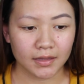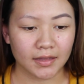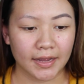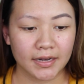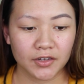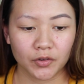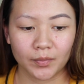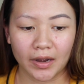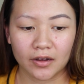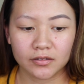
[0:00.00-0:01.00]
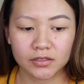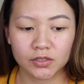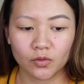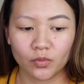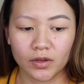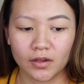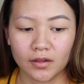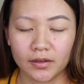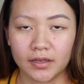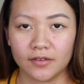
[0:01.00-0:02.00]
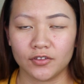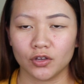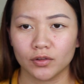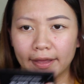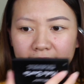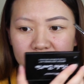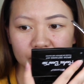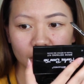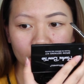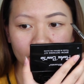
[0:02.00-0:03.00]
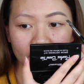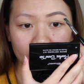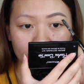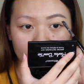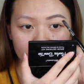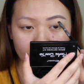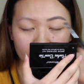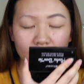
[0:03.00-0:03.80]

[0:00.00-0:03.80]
Lining your brows will give you like a sharper image,